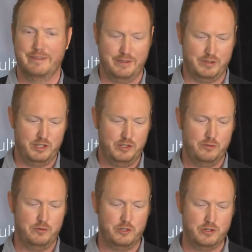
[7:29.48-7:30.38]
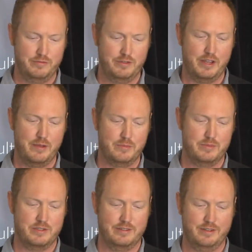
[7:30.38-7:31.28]
having huge
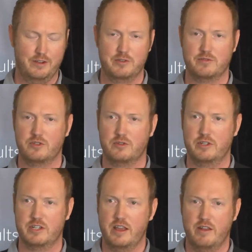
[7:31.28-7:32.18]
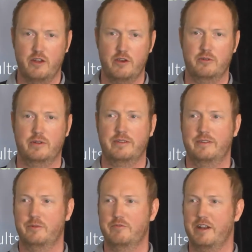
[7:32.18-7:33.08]
VMs and loads of storage? No,
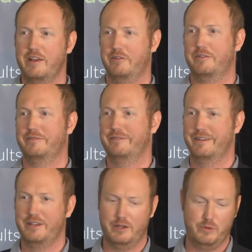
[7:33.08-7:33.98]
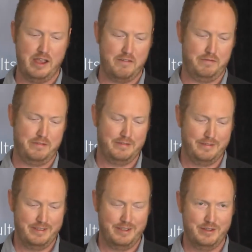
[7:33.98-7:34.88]
we run out, and we have.
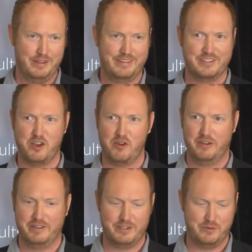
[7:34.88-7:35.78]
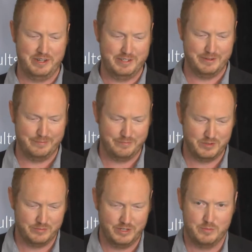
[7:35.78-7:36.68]
It's gone. So we need to
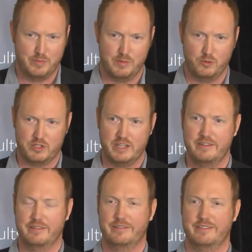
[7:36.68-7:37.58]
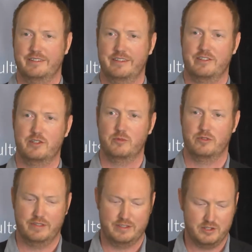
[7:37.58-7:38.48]
buy more tin and do more
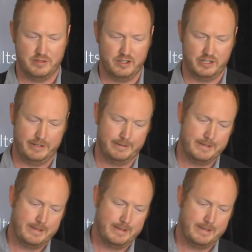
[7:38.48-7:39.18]
of that server hugging.